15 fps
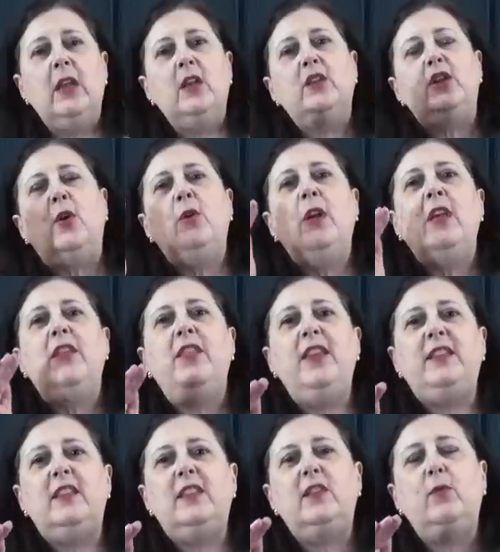So
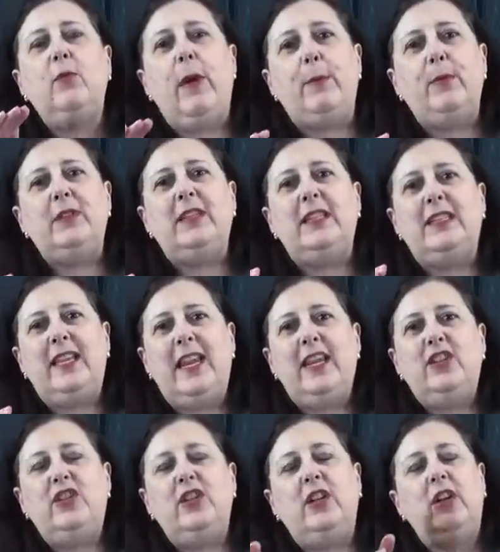this is a
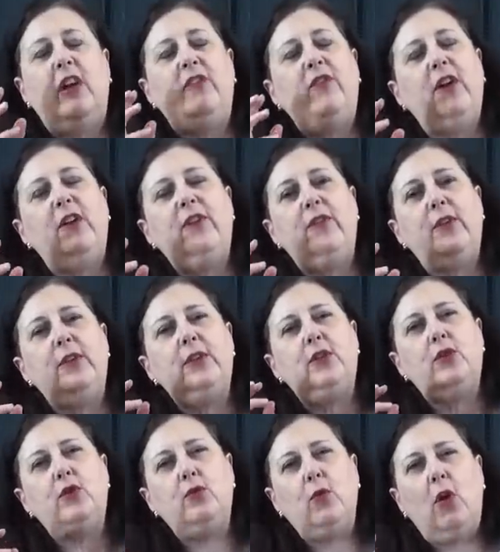representation, a very, very
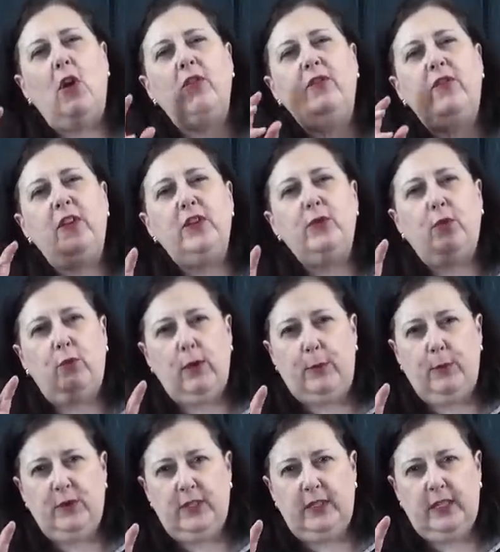strong visual
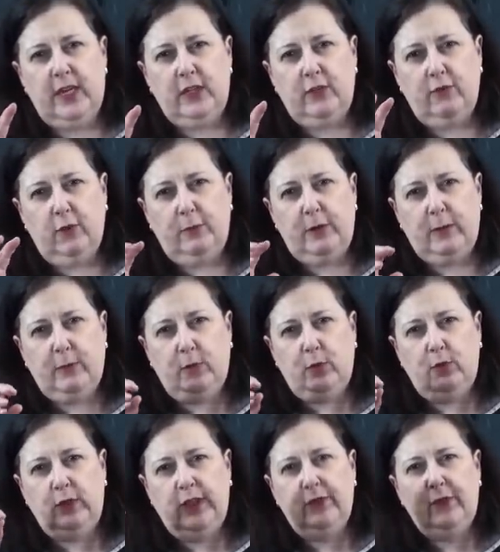representation for people
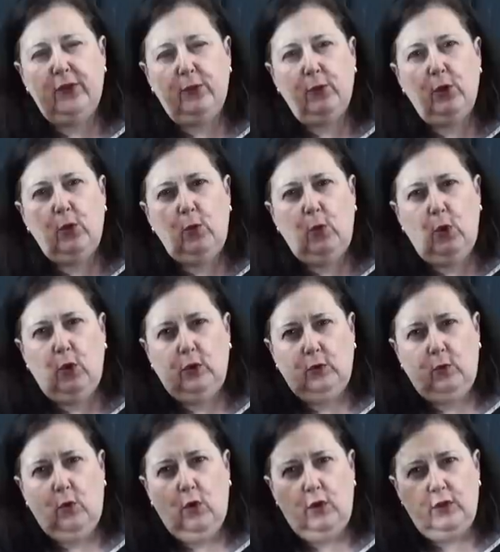who lived through World
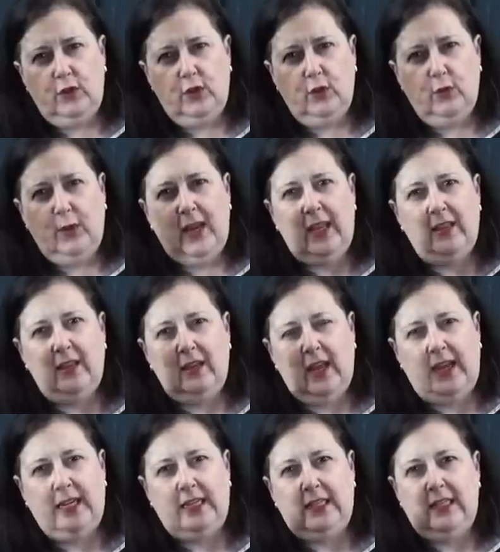War II in the
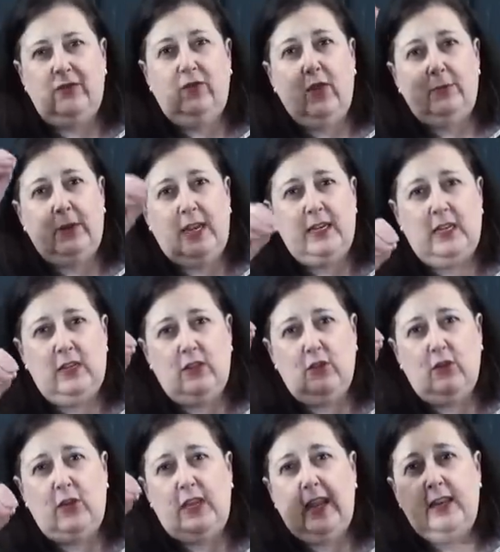from
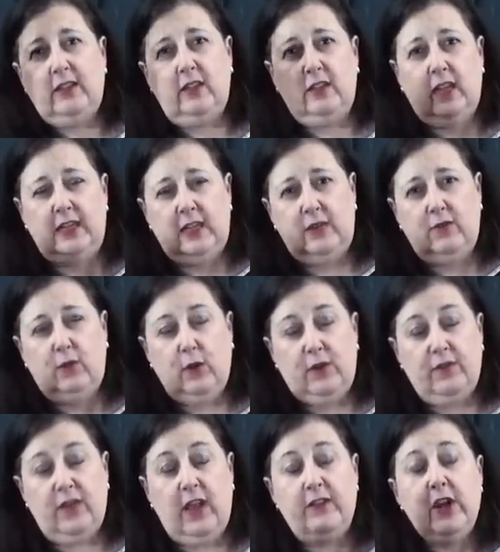1938 to
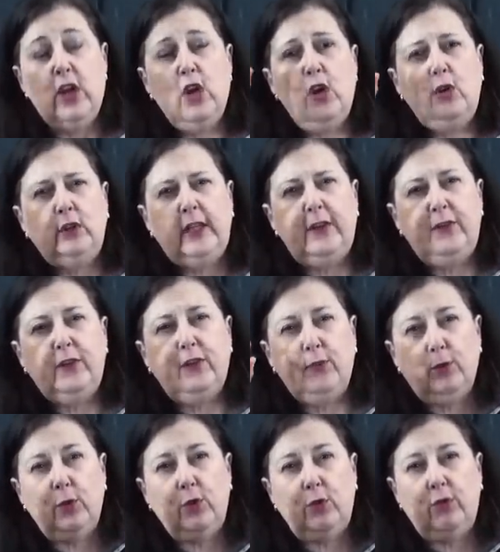1945, who lived
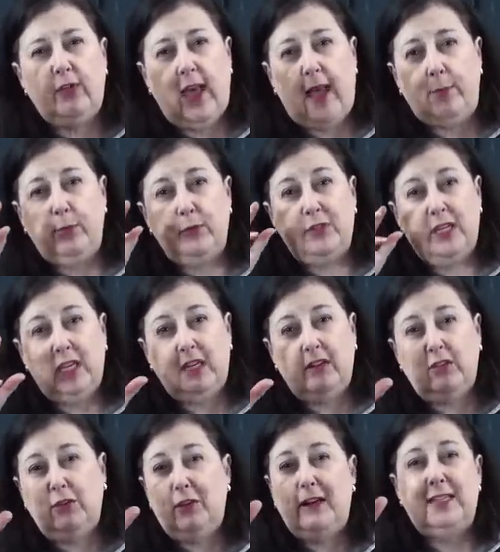through that
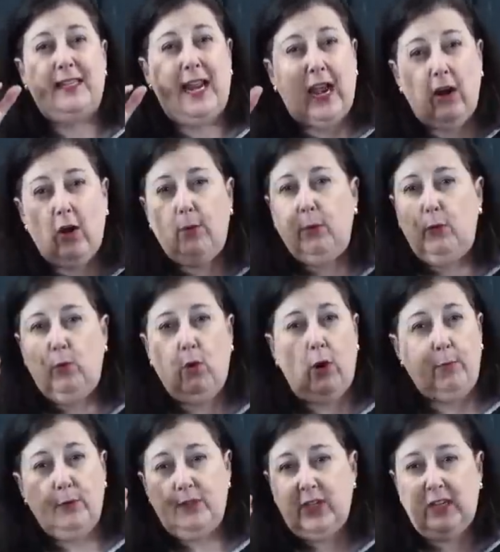particular and terrible war,
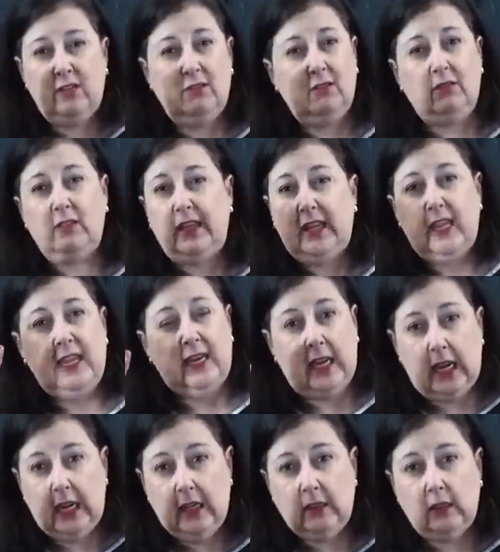particularly in
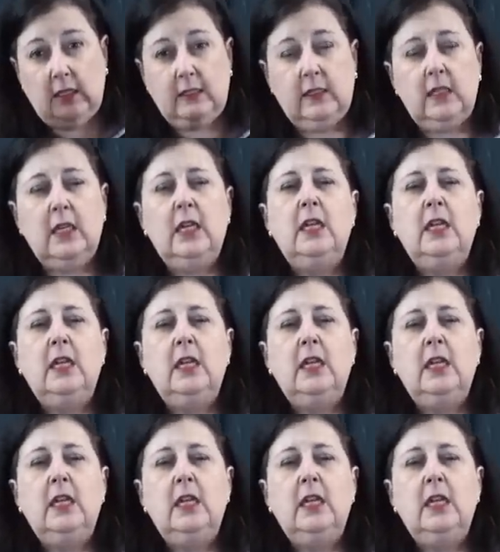England.